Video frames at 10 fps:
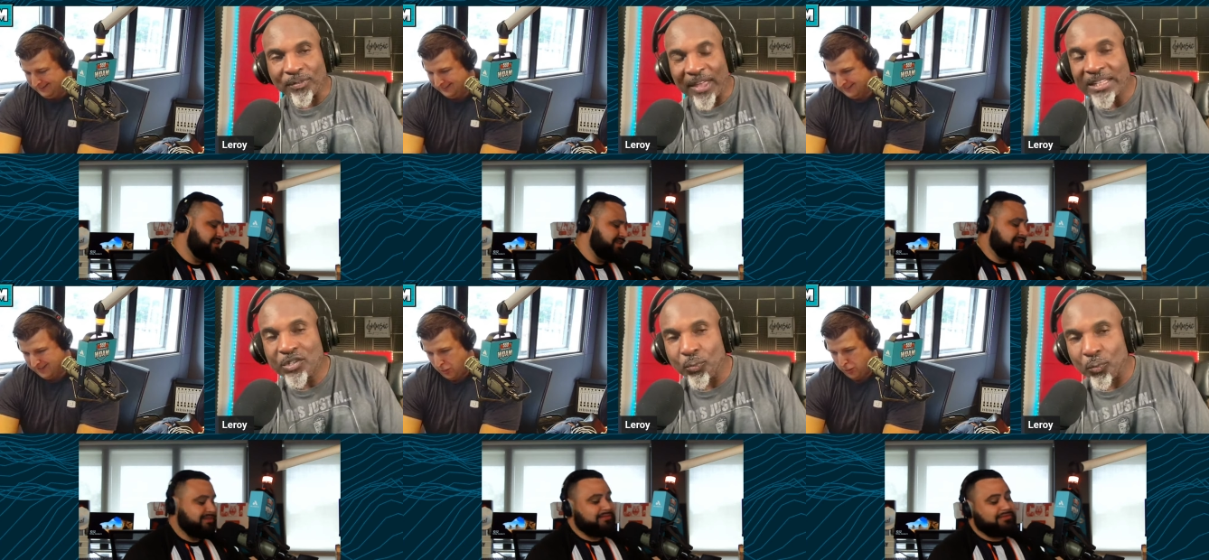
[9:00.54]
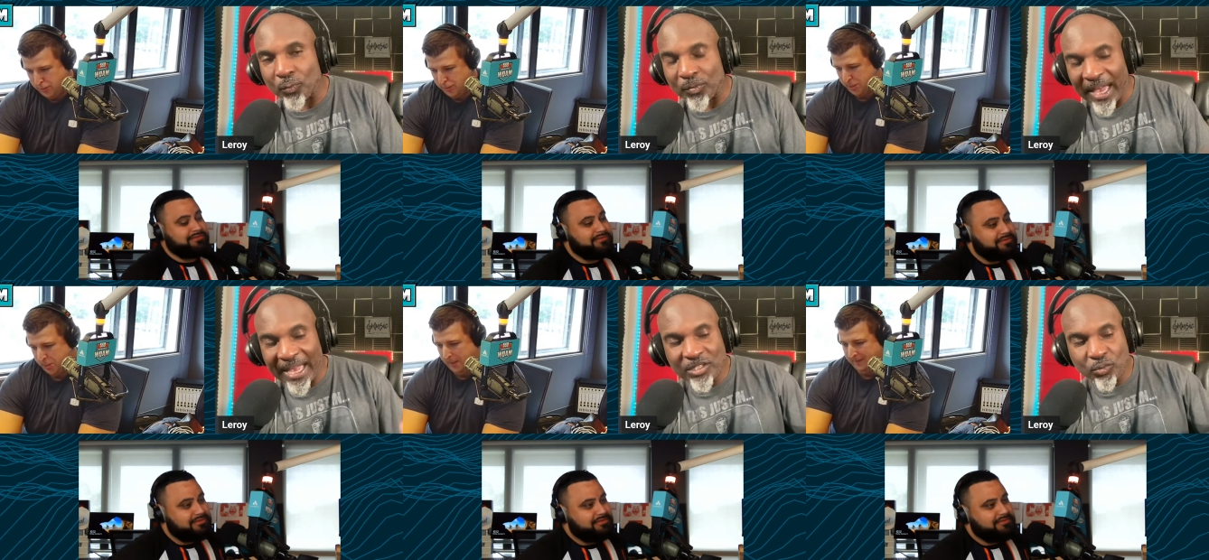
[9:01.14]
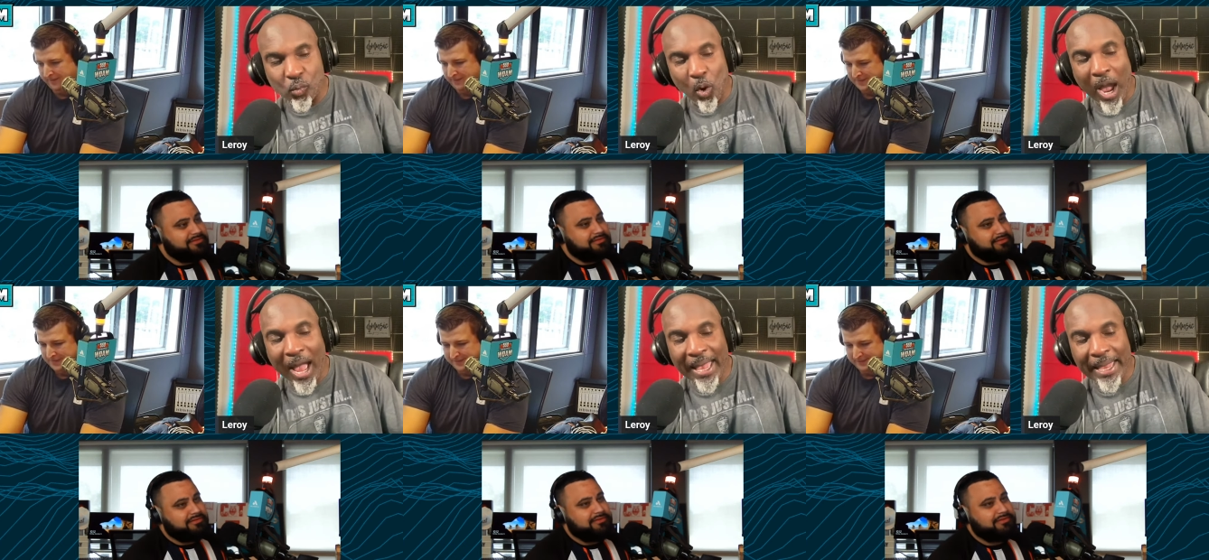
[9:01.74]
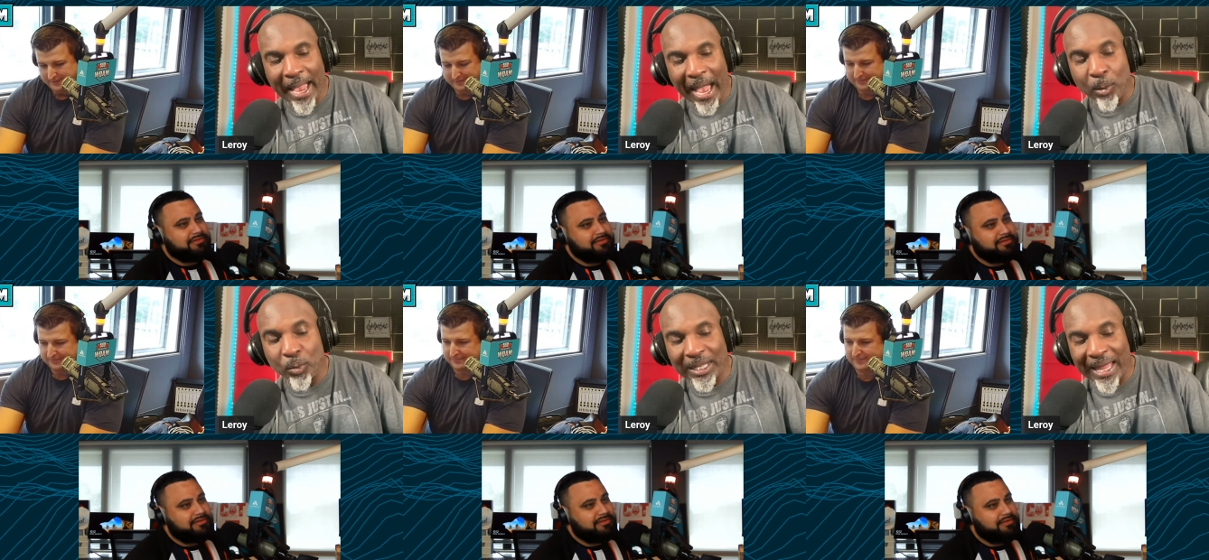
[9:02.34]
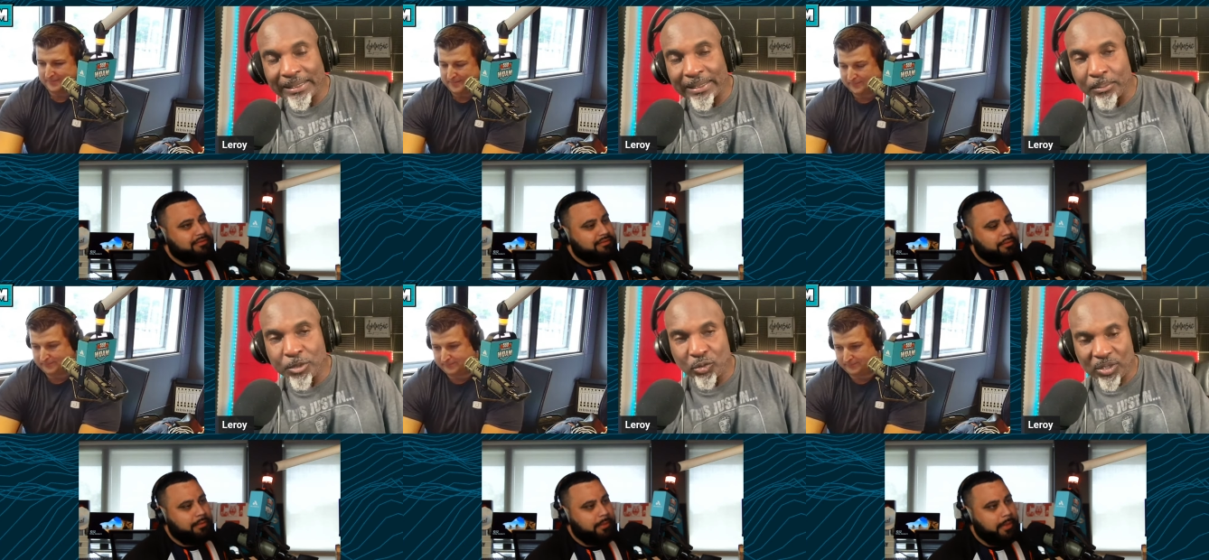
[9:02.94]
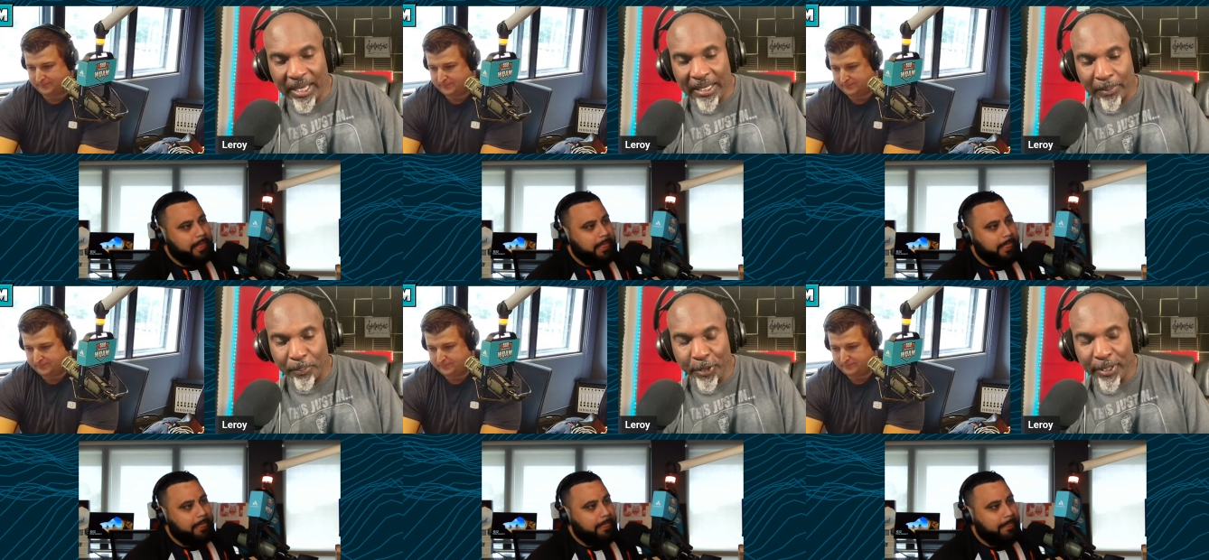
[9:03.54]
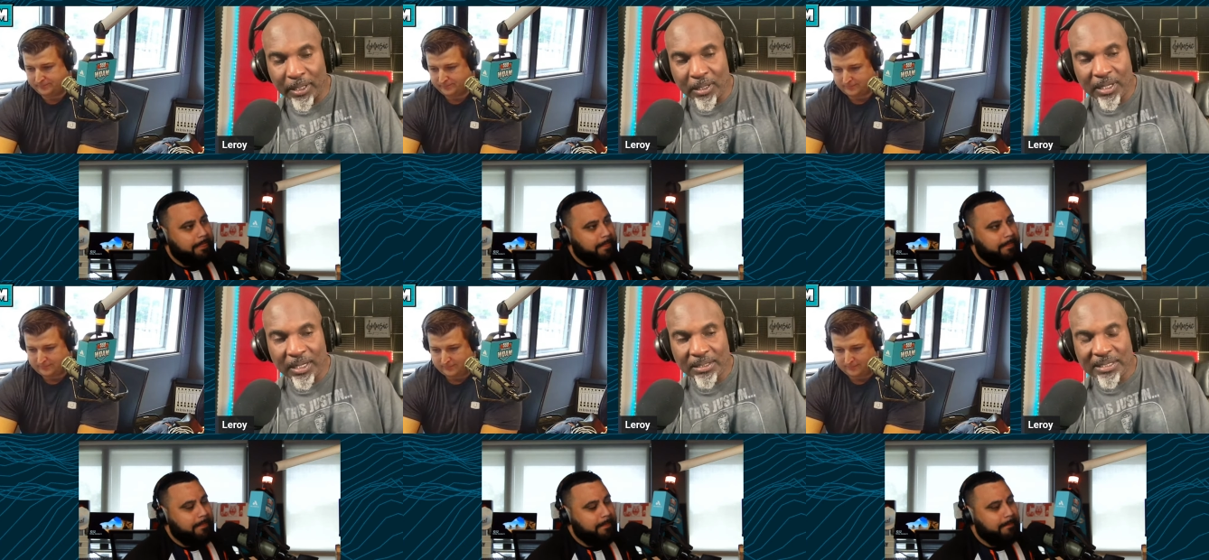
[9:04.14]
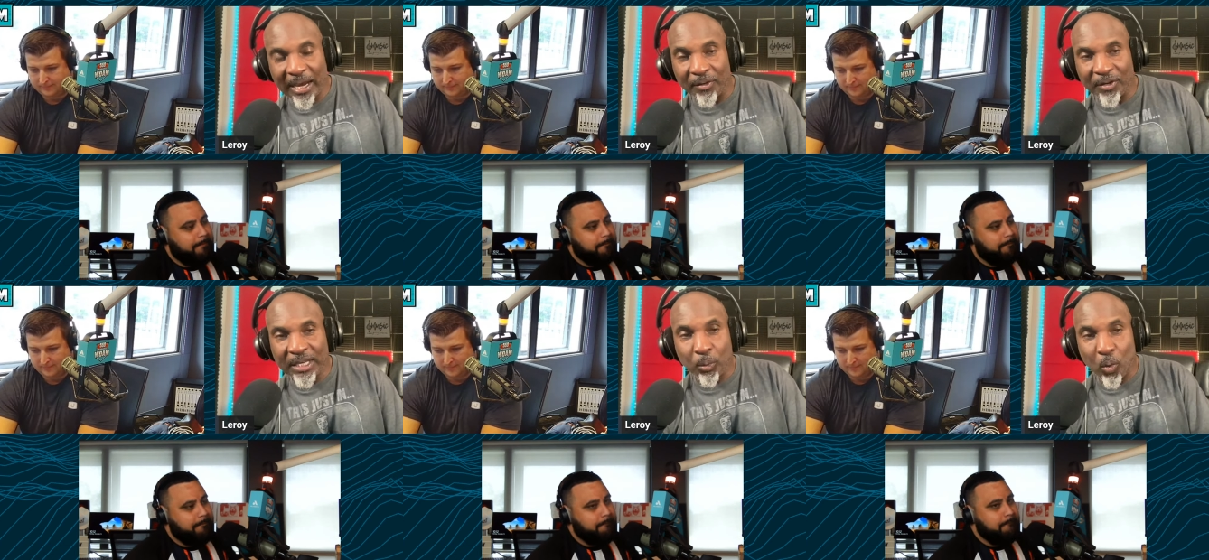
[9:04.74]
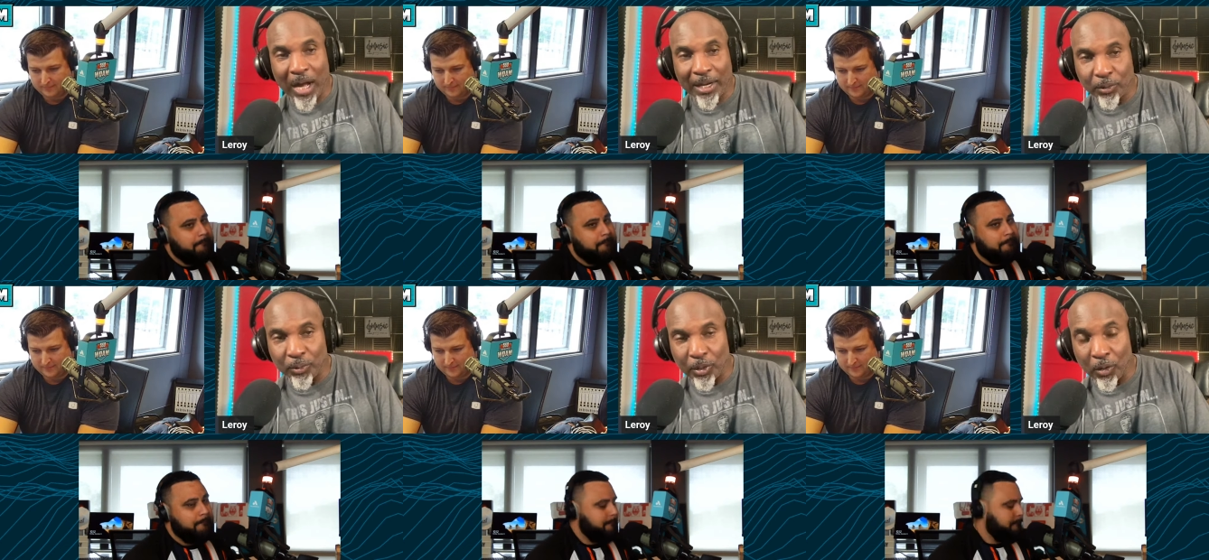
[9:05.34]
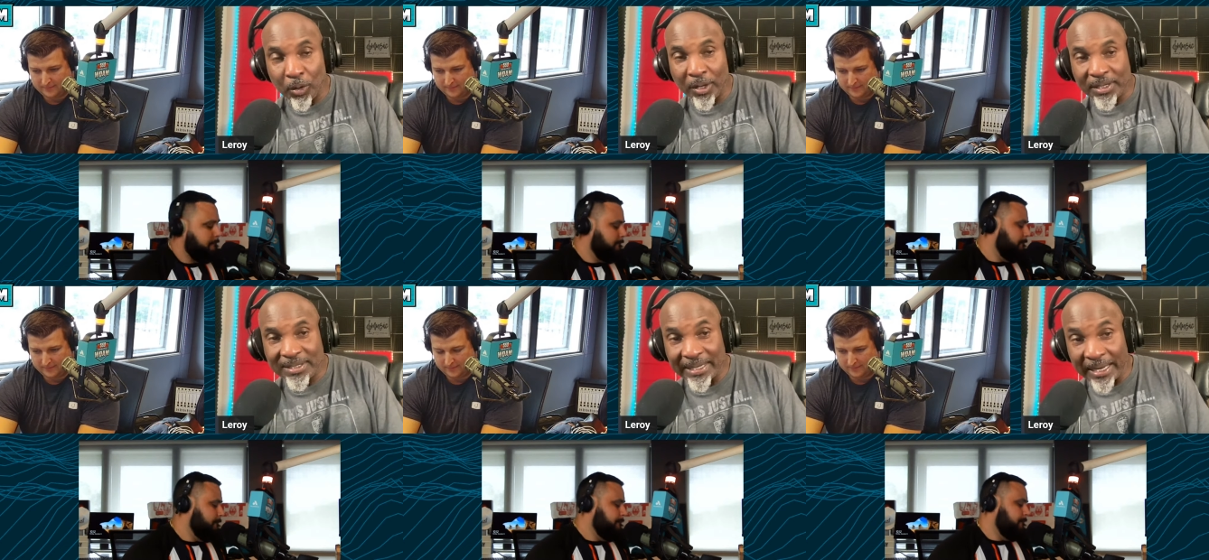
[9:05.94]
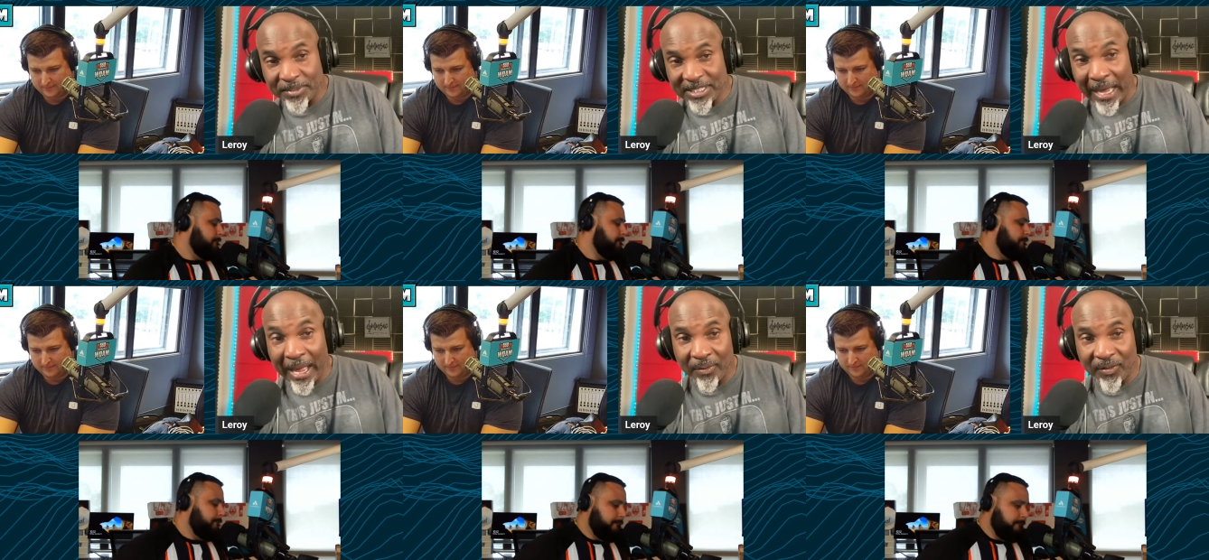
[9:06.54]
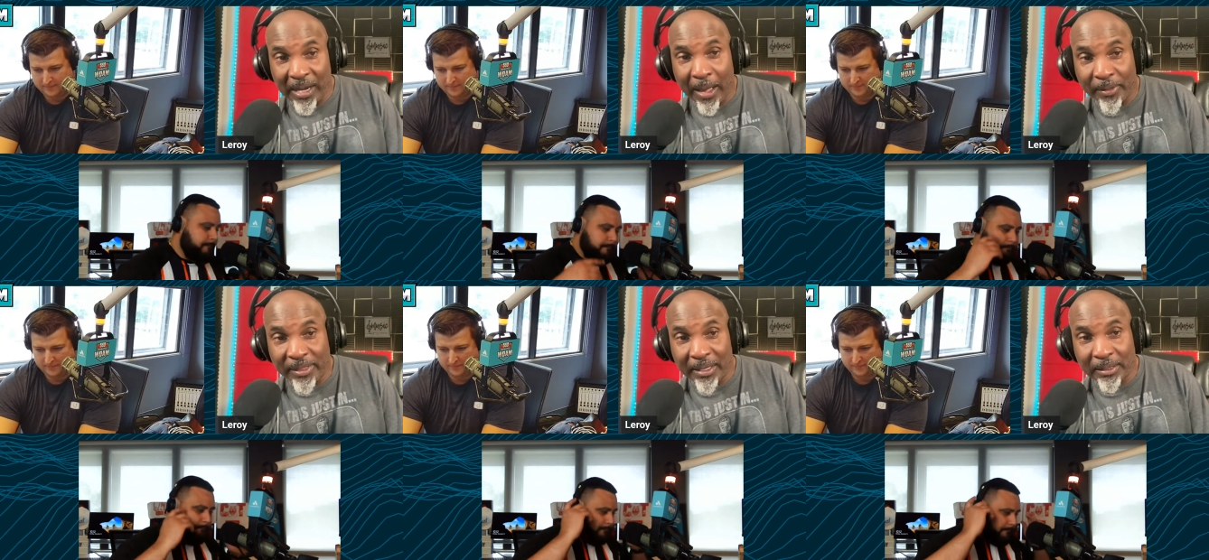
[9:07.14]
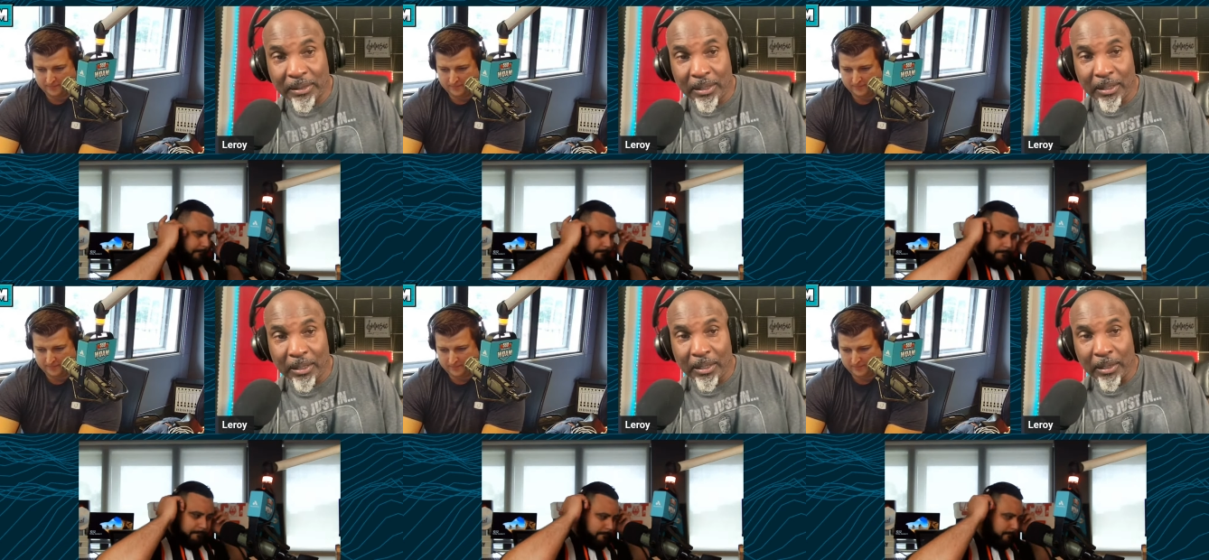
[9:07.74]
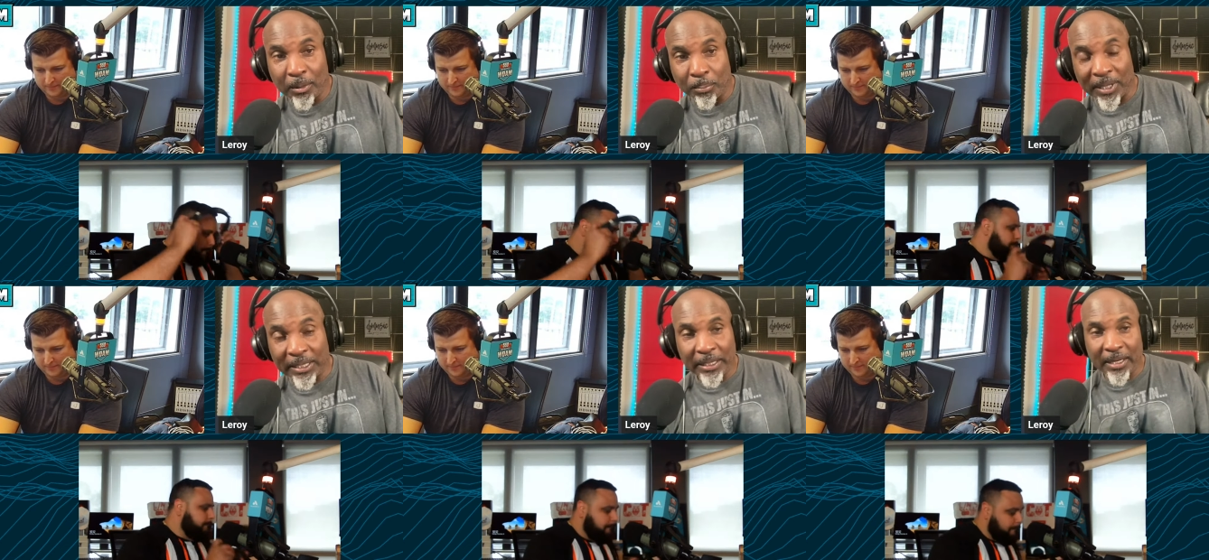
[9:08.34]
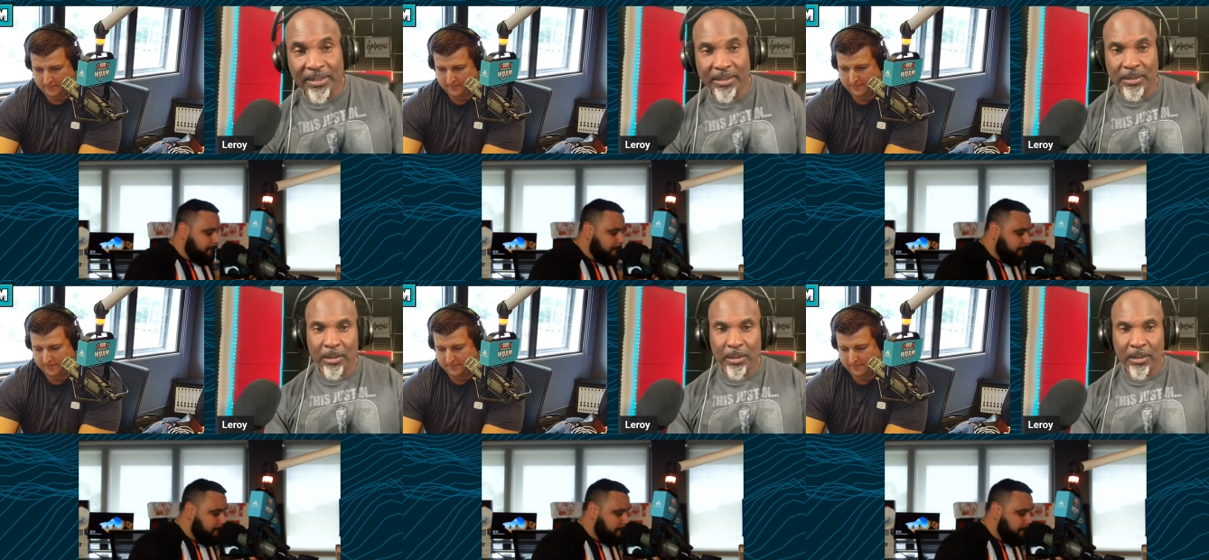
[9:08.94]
Speaker 1: That's that's why I would like them to take and put Tyreek and Waddle on the same side every now and then because